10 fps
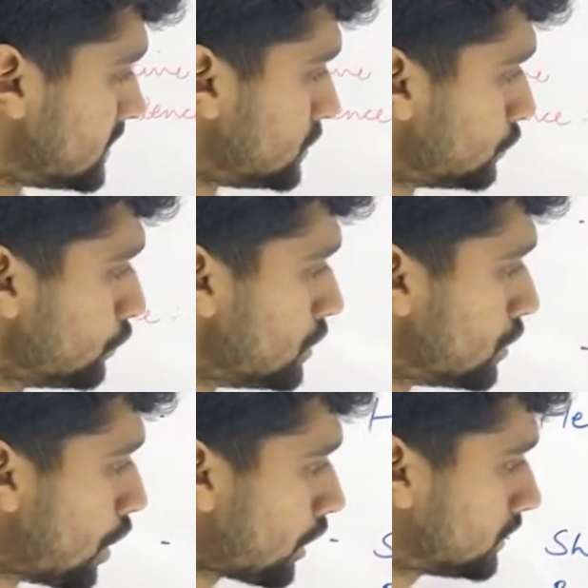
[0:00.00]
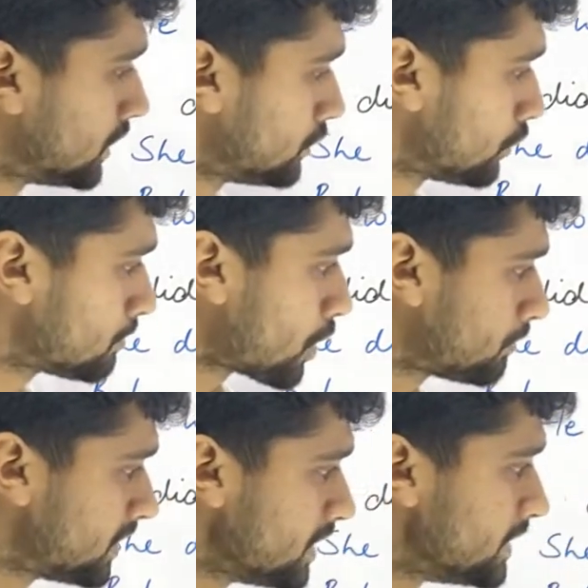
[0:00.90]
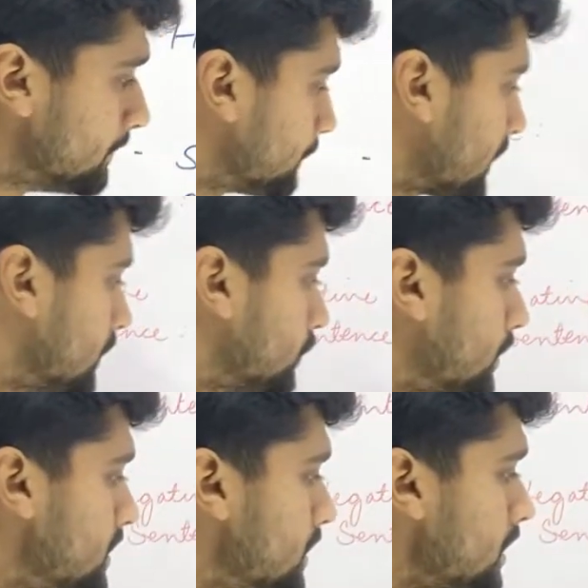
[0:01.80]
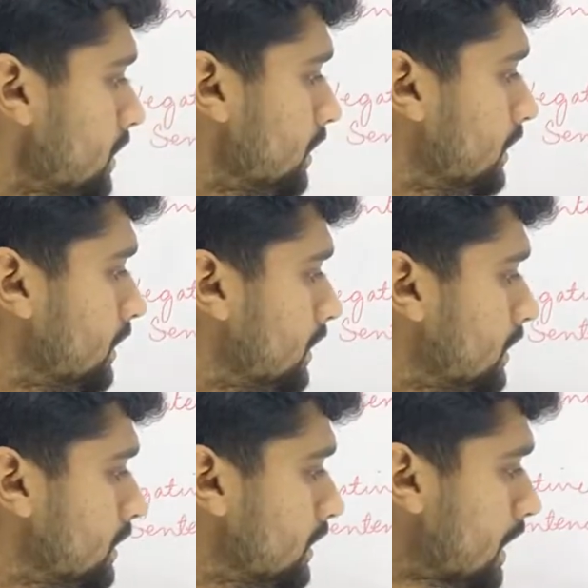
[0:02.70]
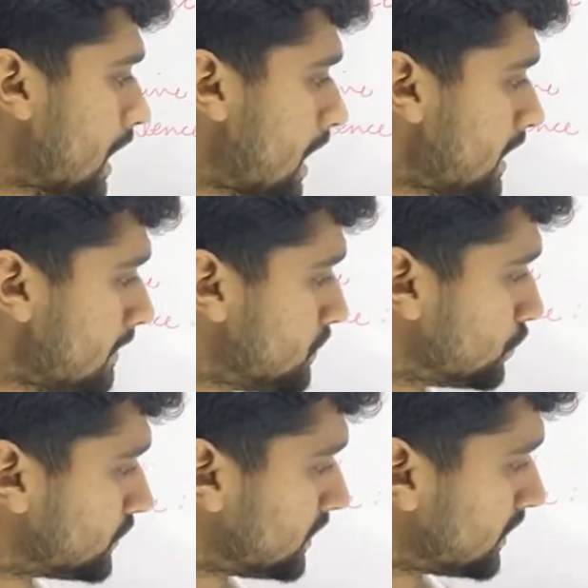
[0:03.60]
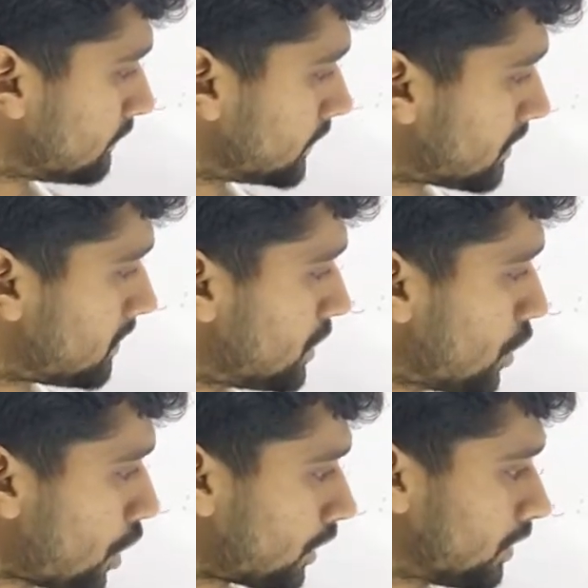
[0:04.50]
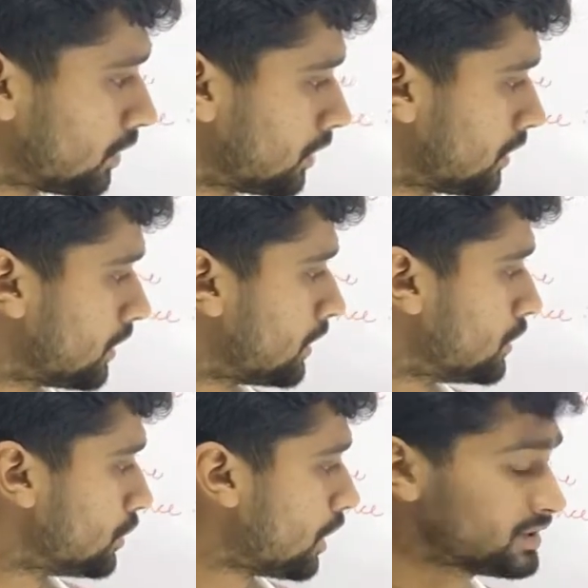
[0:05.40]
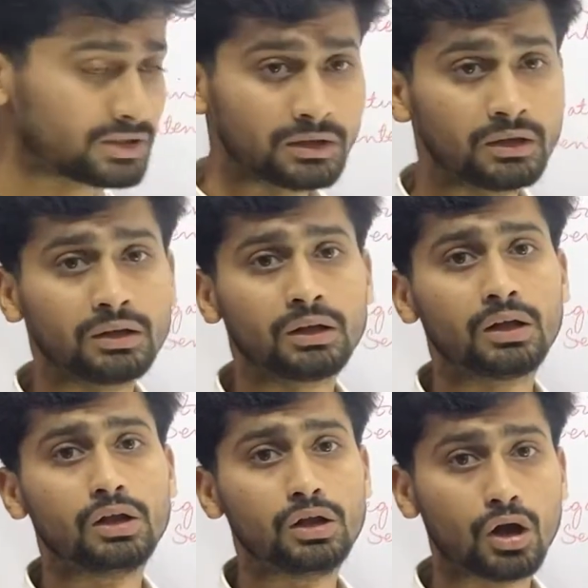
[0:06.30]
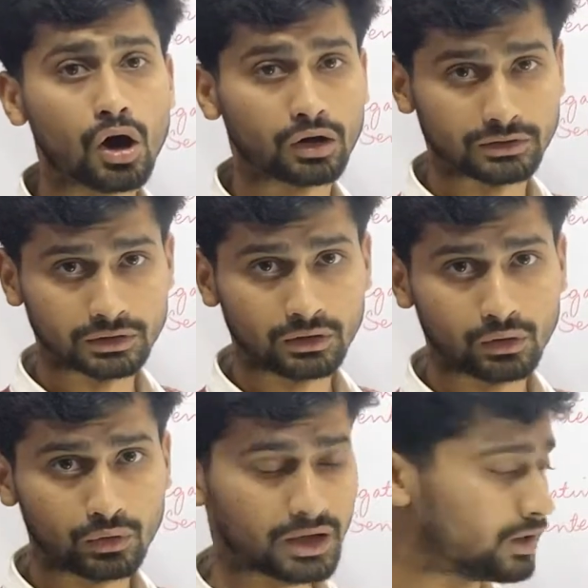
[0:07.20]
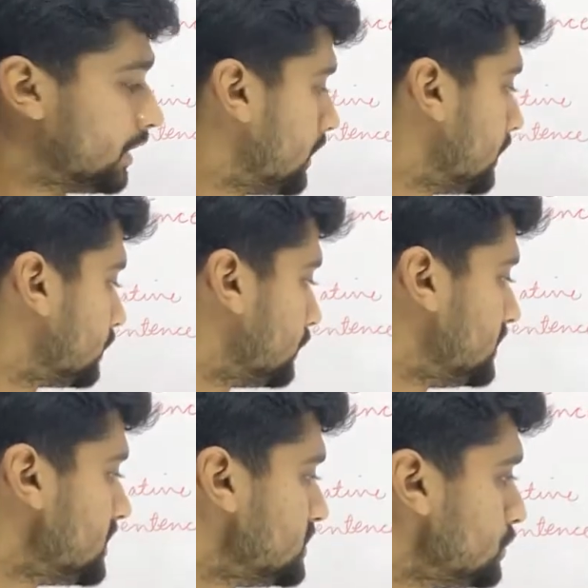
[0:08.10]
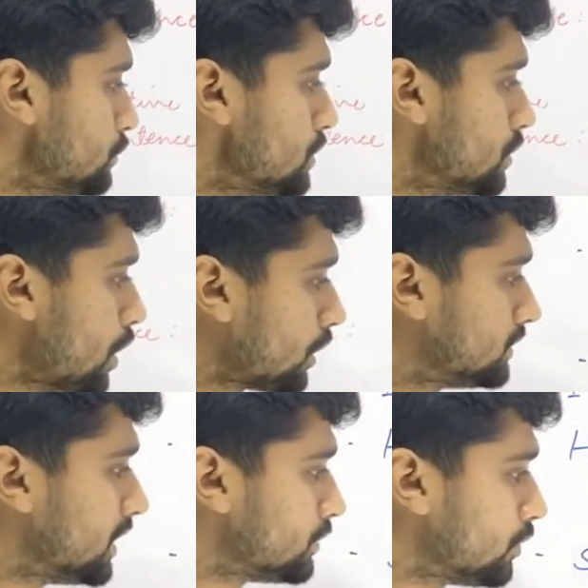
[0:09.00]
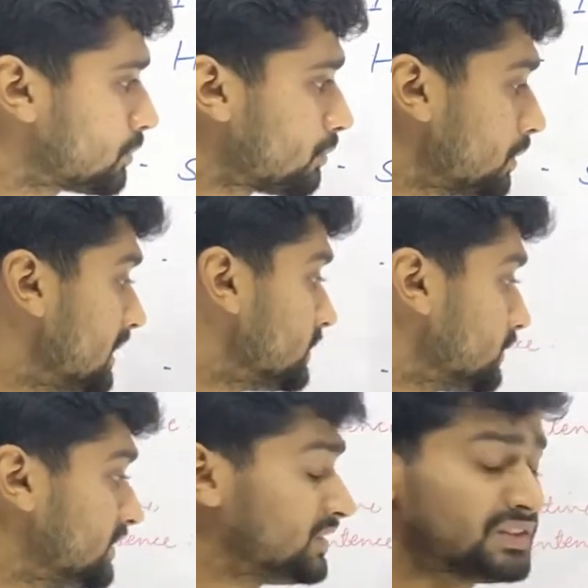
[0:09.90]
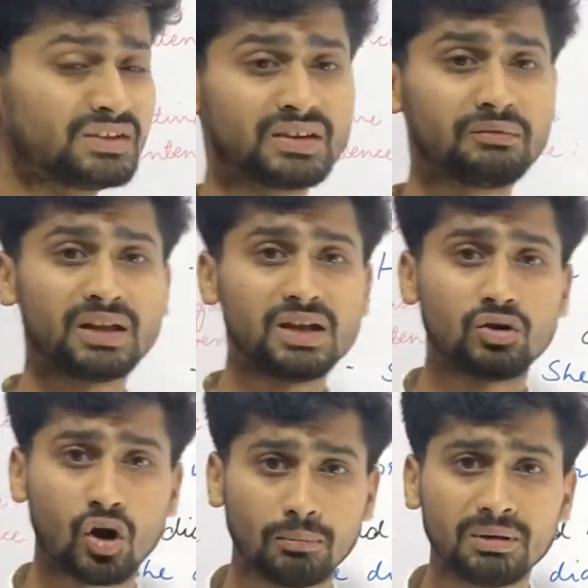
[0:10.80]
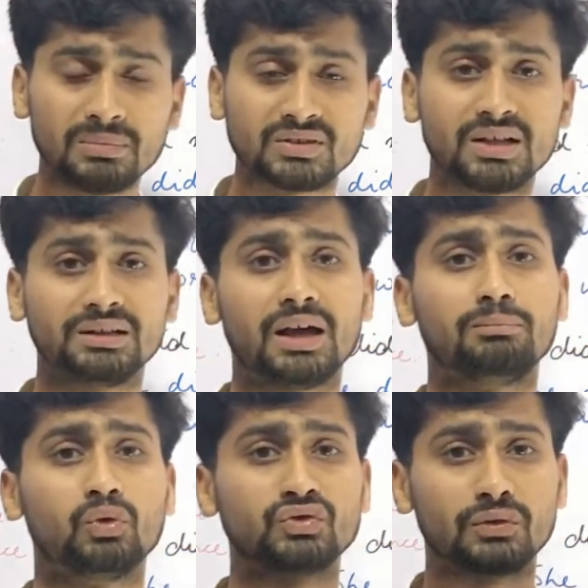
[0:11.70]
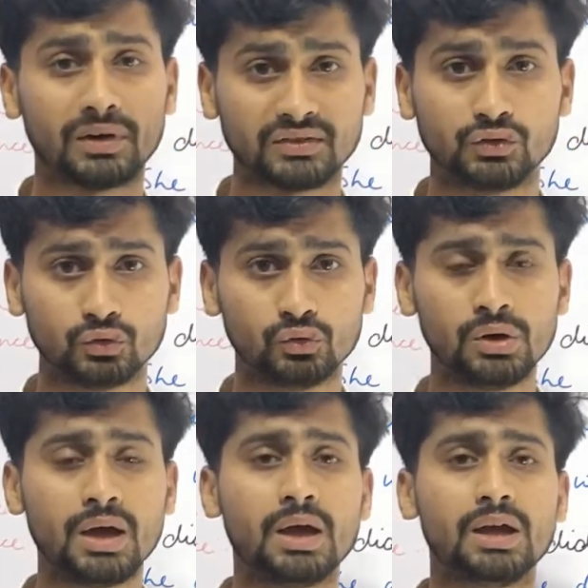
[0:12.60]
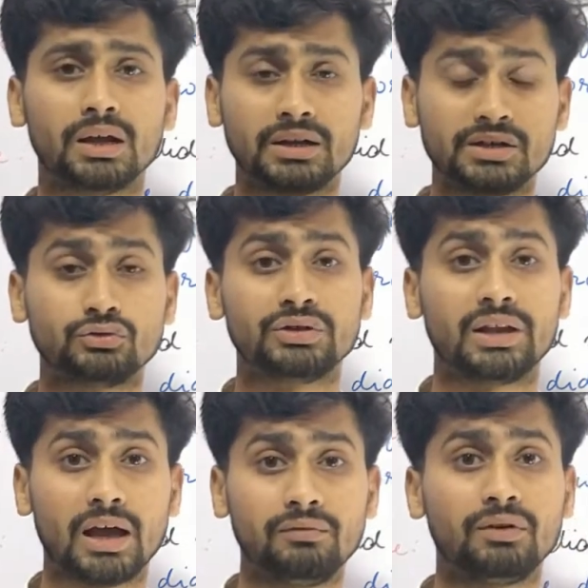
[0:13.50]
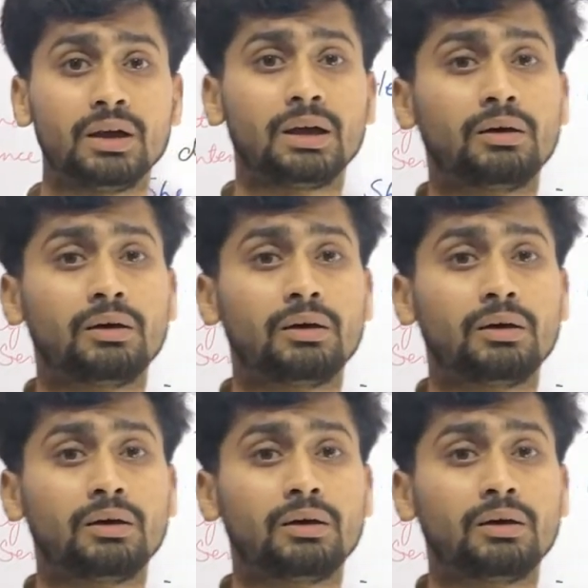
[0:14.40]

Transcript: did you lock the door properly? So here I am using the verb lock, not locked. Okay. So did you lock the door properly? So this is a very common mistake that most of us do in our day-to-day life.